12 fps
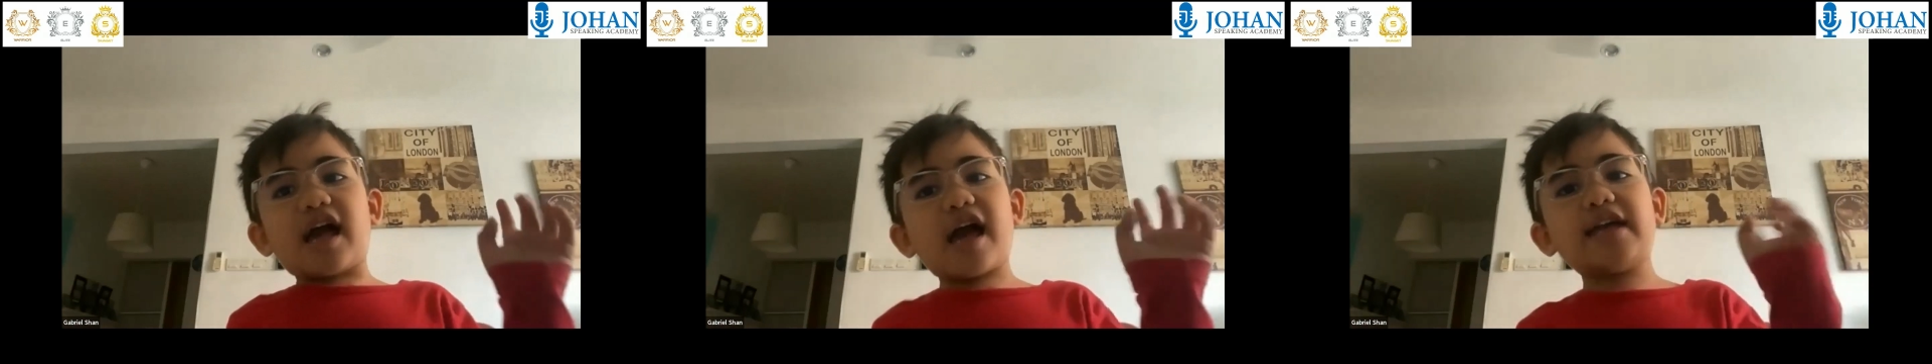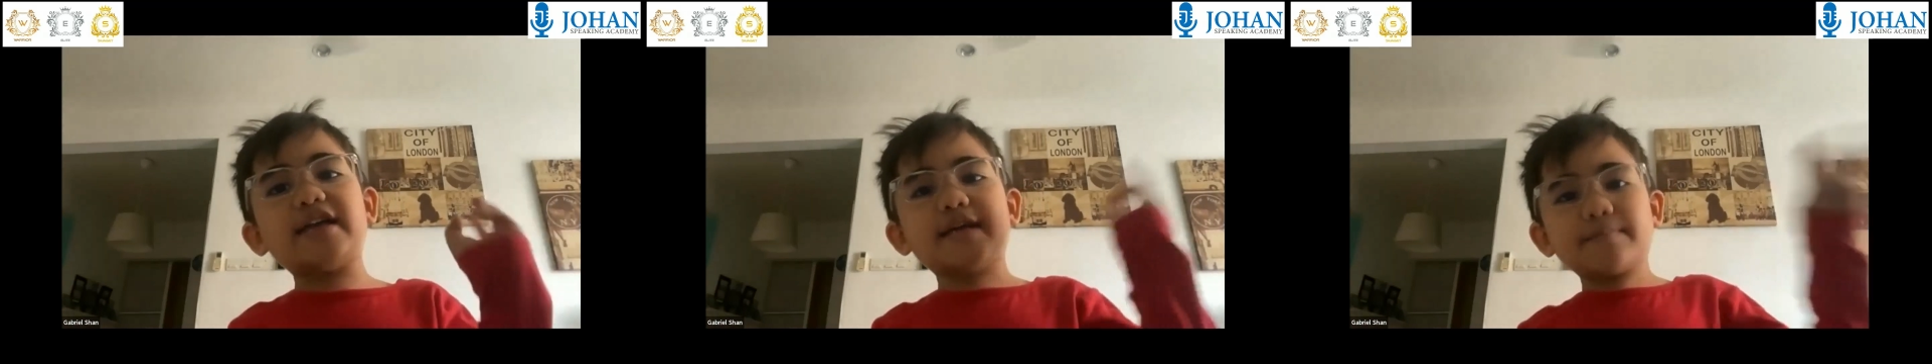
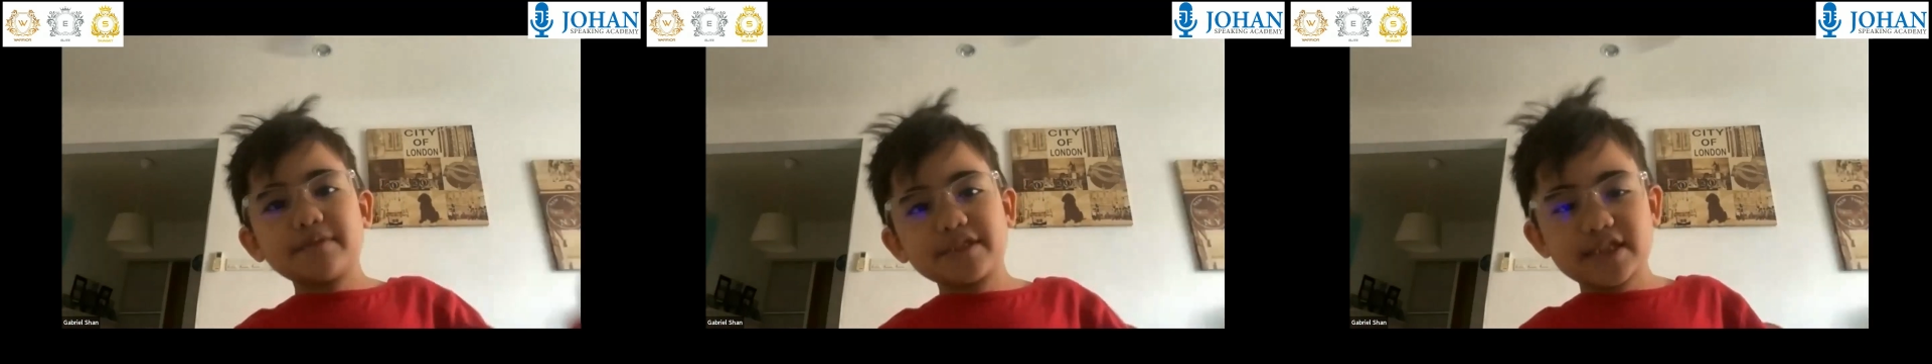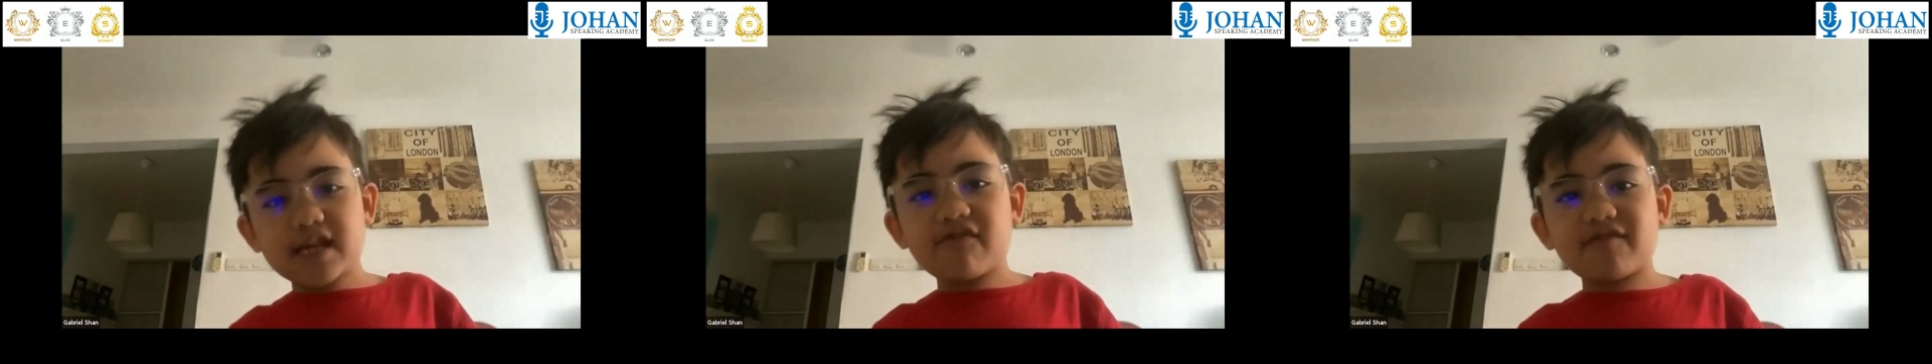And number
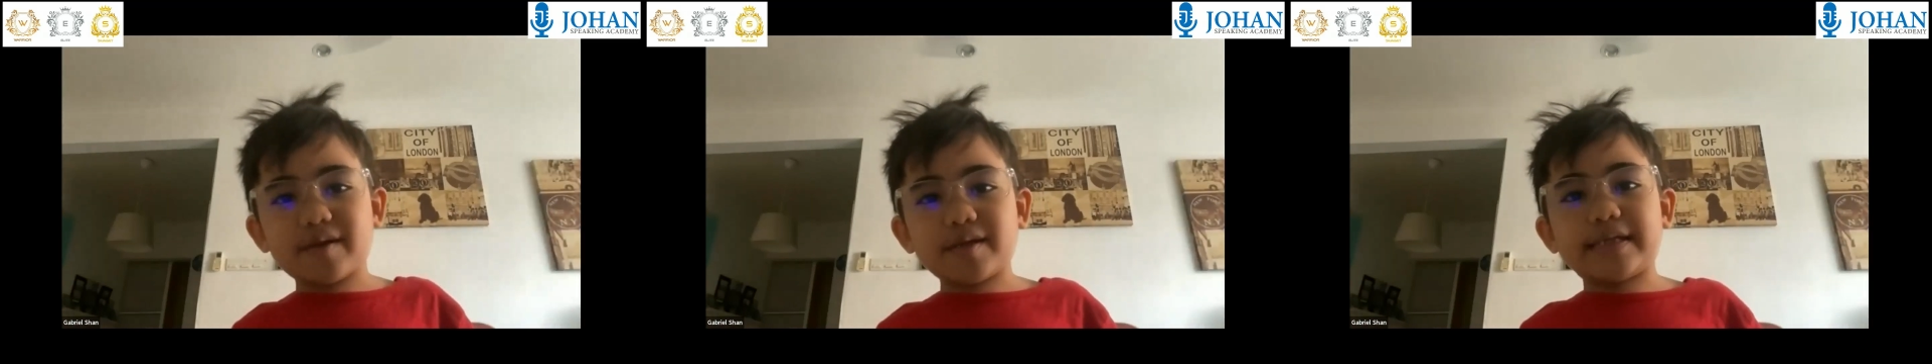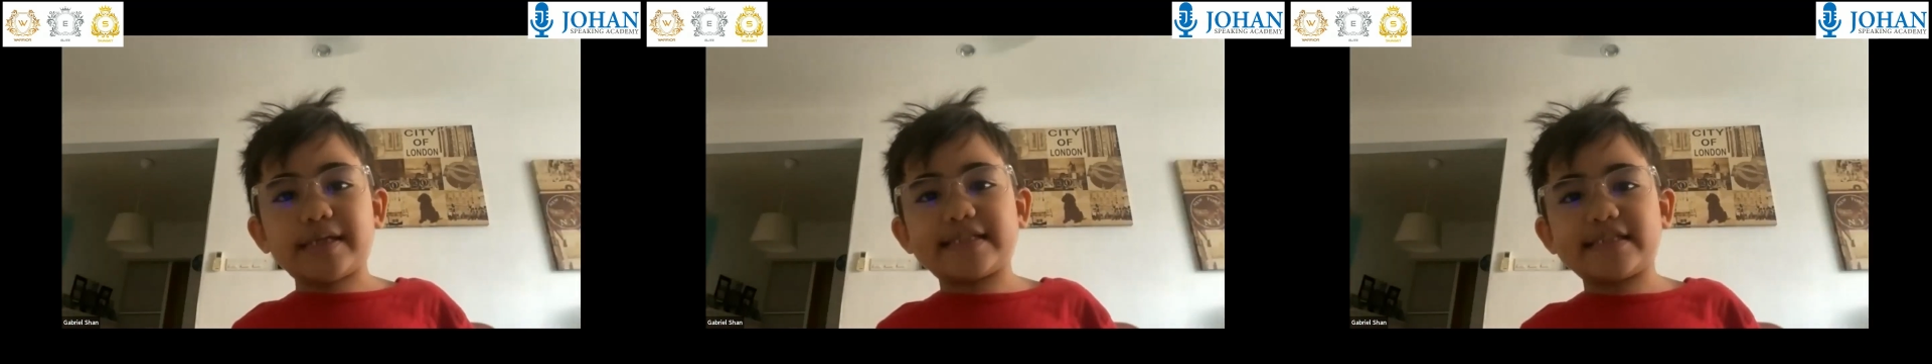seven,
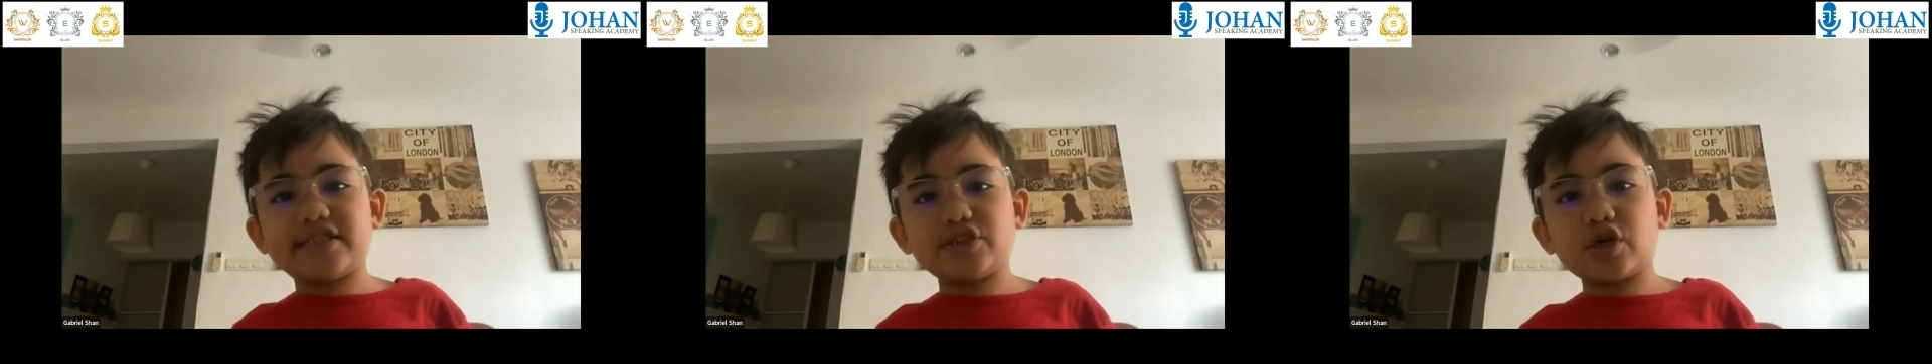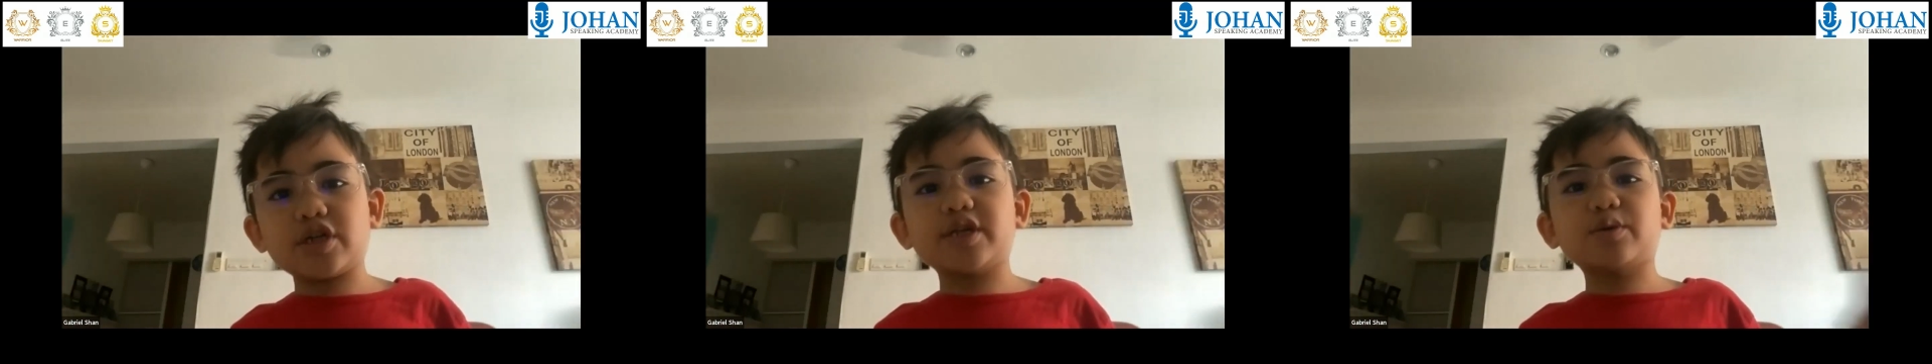this
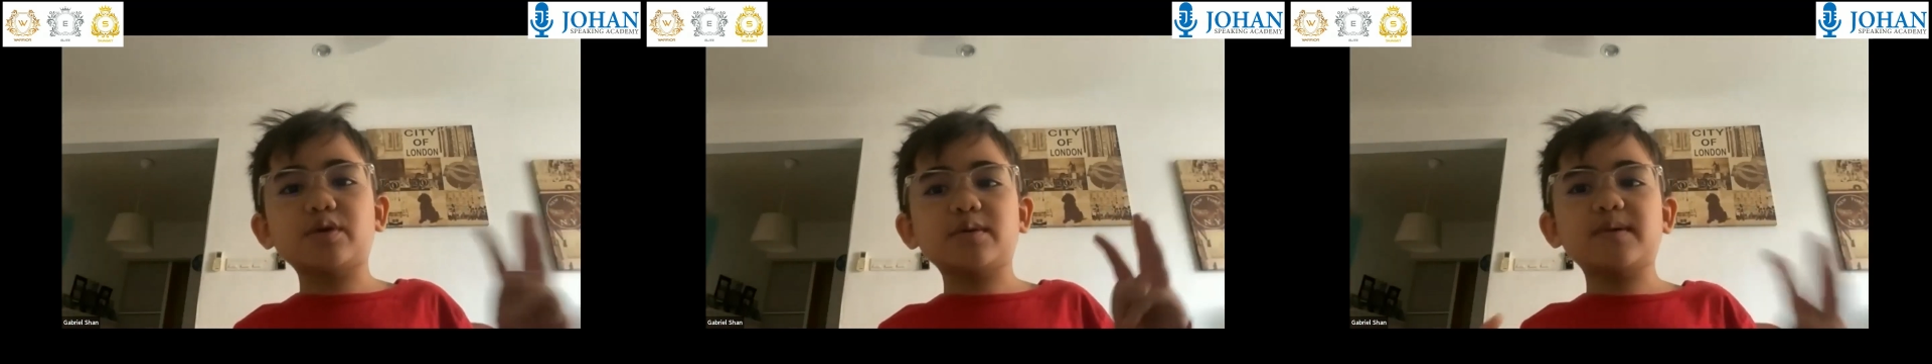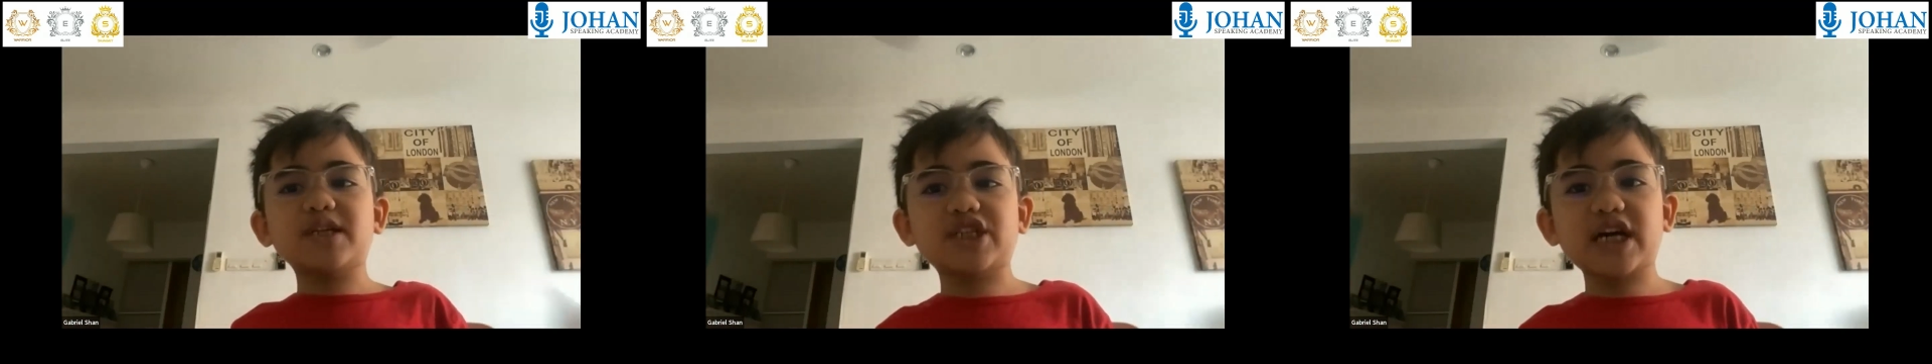journey will
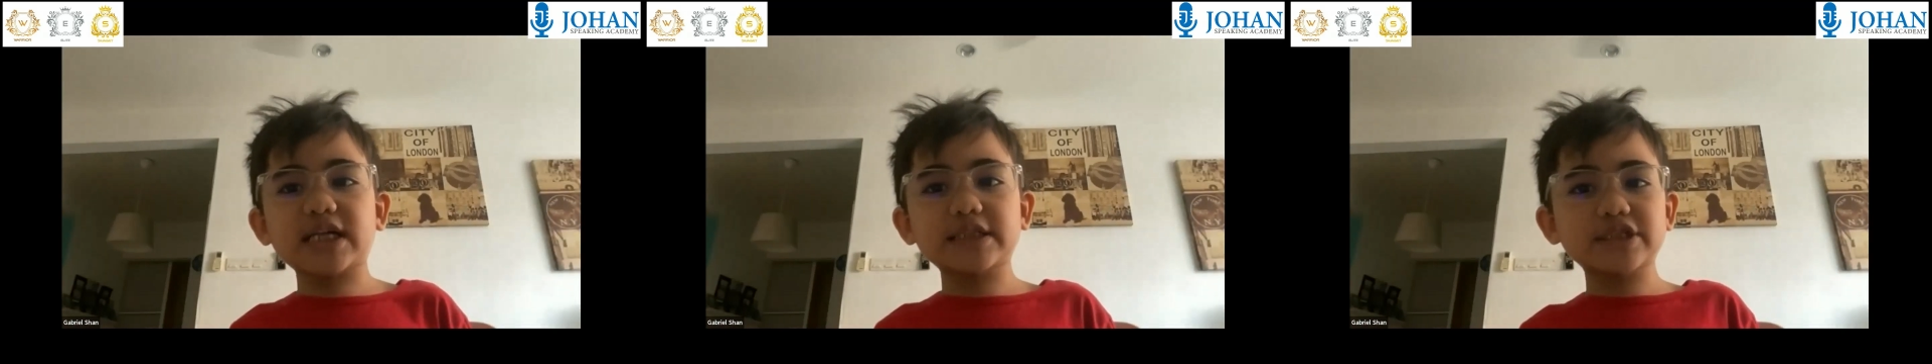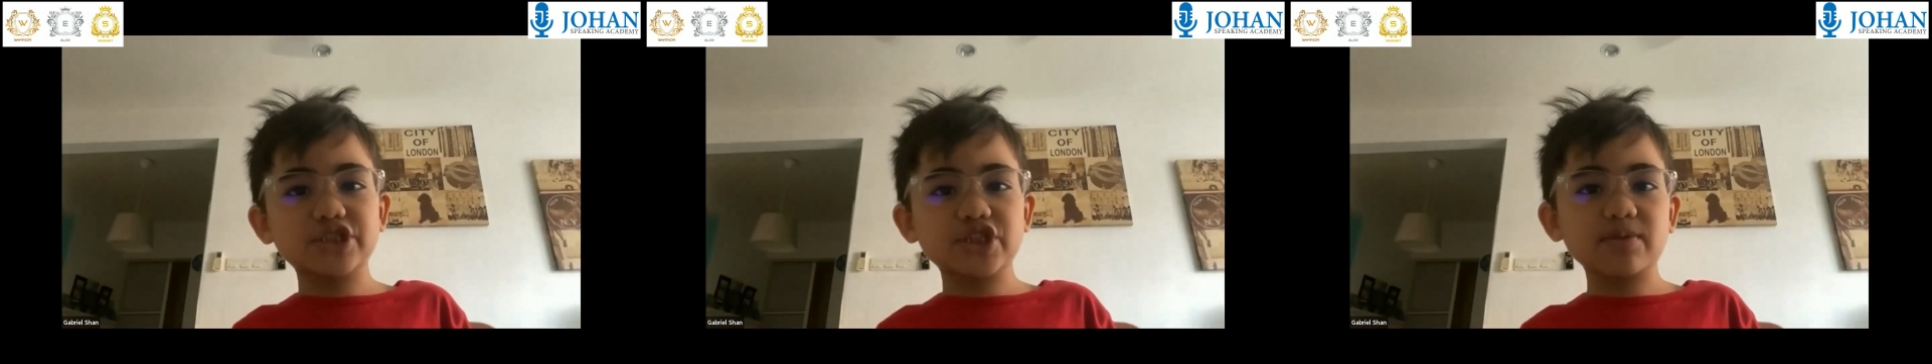be
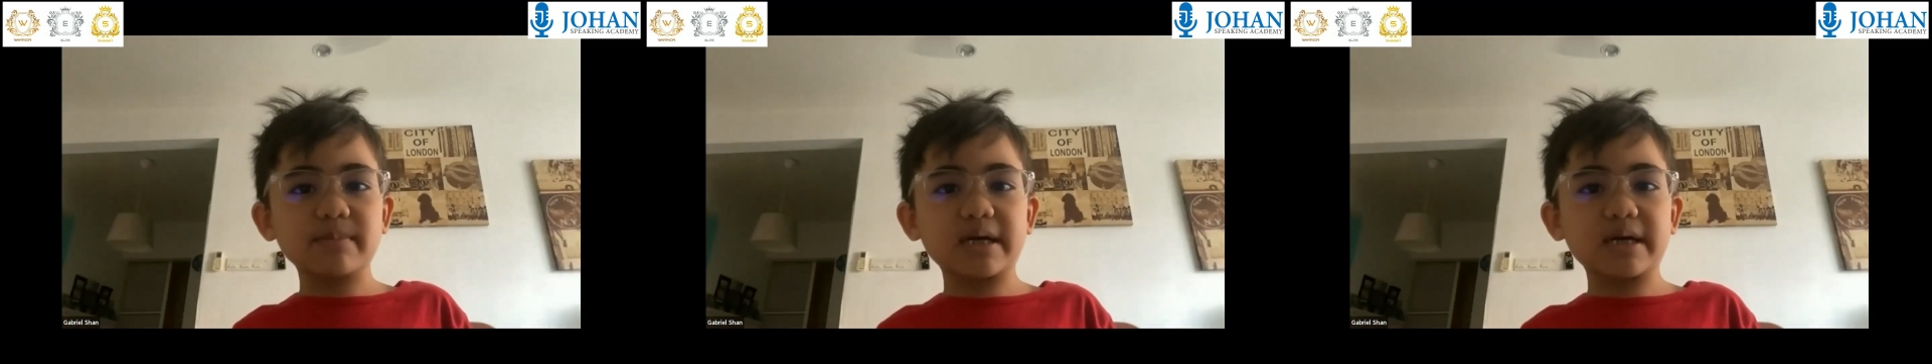challenging,